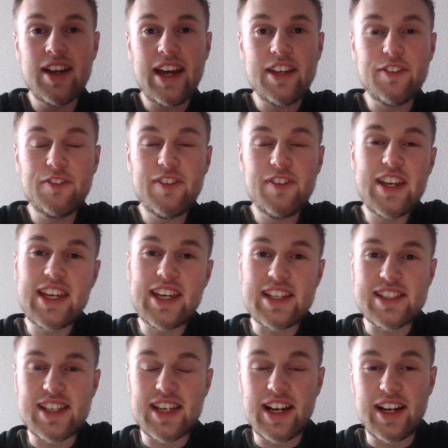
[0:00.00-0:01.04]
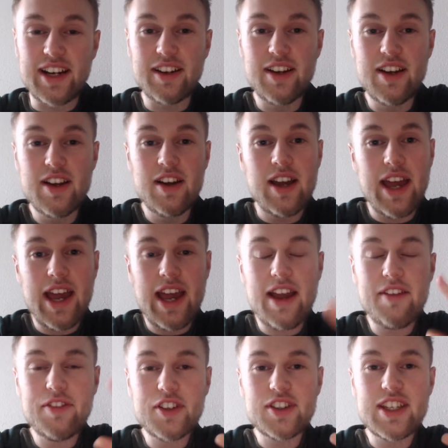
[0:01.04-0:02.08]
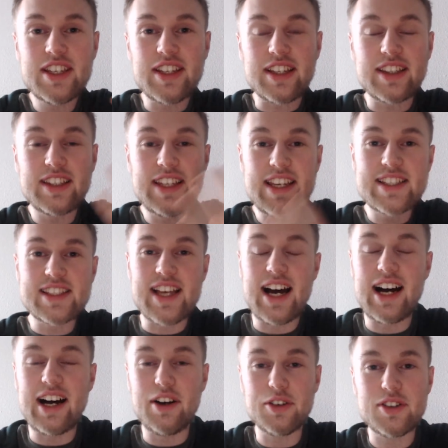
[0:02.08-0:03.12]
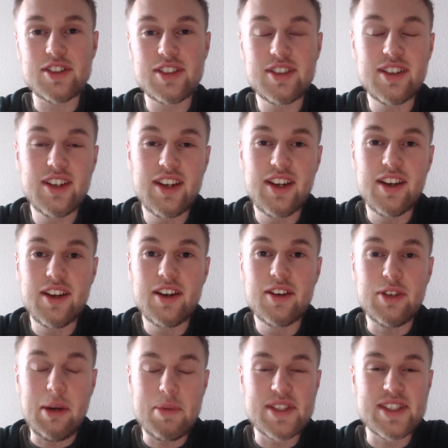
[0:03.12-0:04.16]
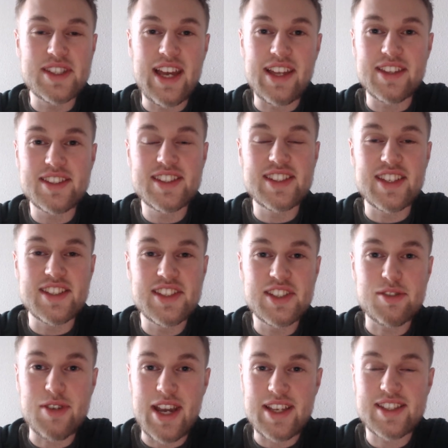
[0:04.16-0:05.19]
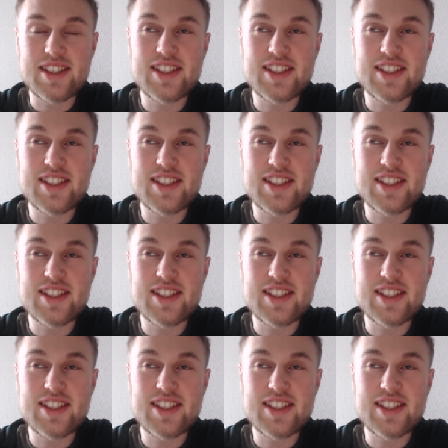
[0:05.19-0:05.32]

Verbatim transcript: And the thing is here, everything that leaks out represents stress.